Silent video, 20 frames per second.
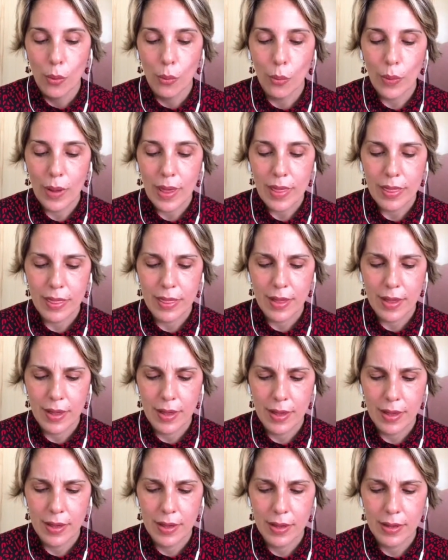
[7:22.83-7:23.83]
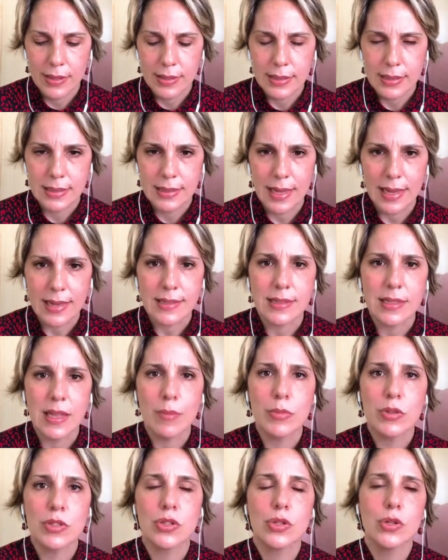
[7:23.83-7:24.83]
With the text
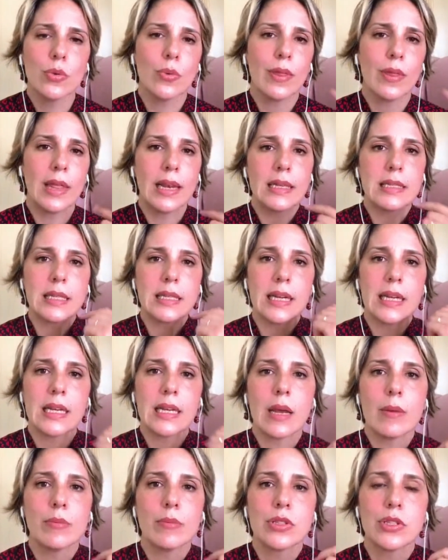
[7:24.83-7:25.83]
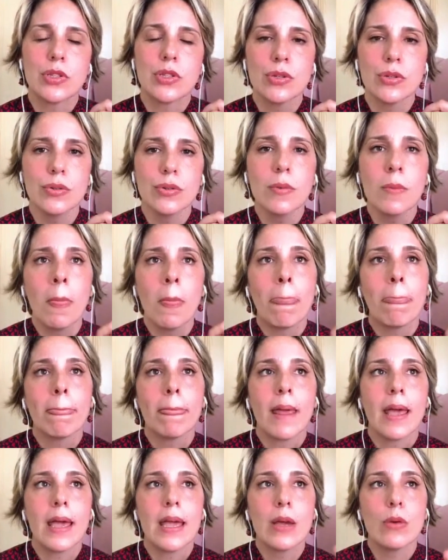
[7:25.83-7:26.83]
number 2, with the listening number 2,
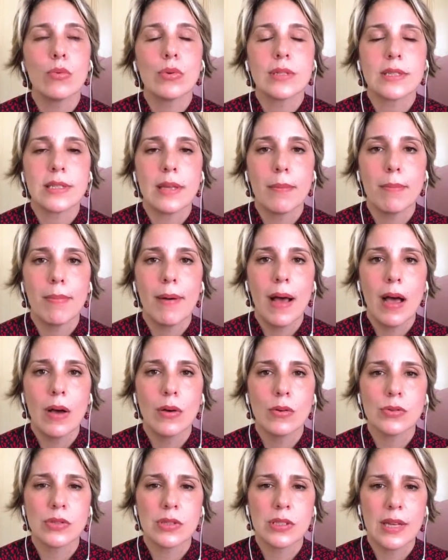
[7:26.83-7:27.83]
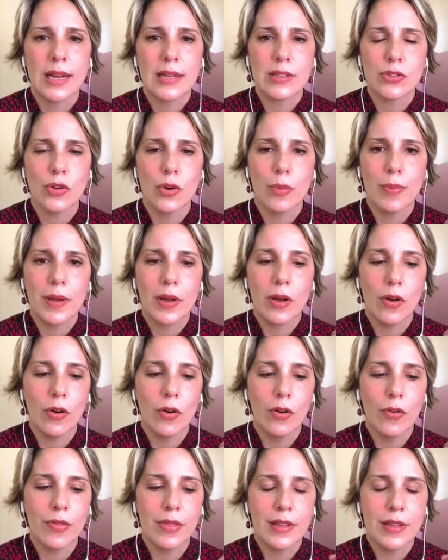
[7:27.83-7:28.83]
it was about a topic
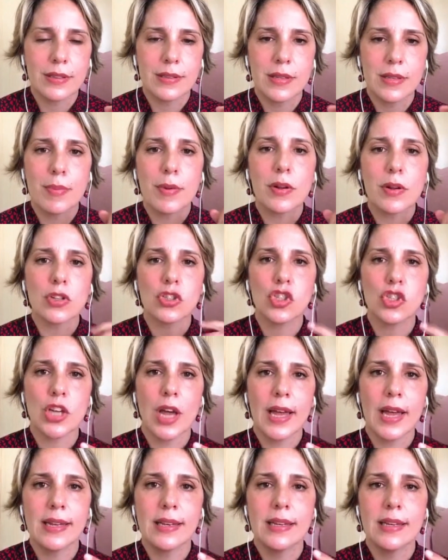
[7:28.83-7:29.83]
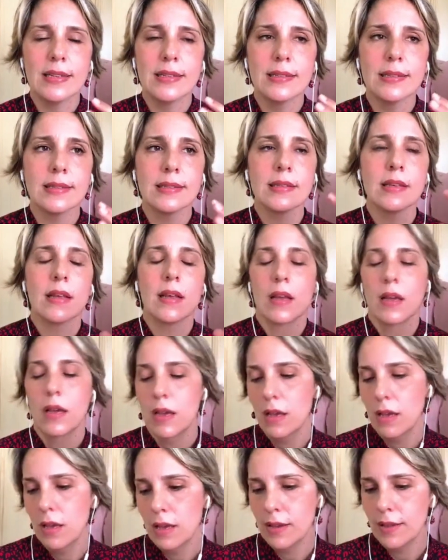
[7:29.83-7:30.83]
of the typical Chinese,
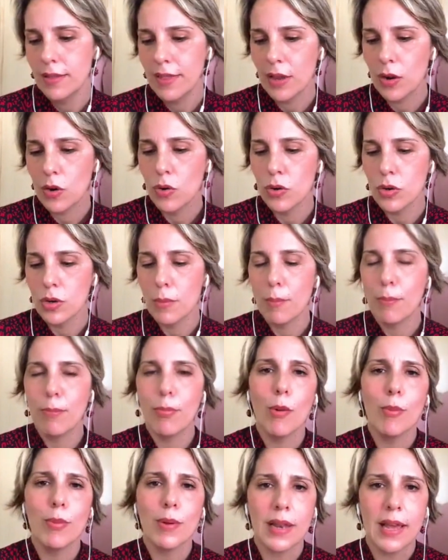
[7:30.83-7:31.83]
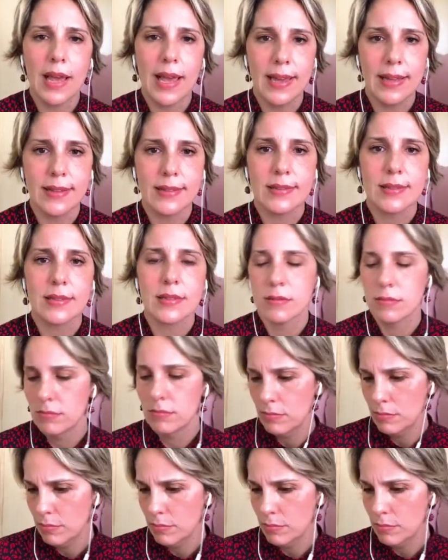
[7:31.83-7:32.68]
they're called bobbleheads.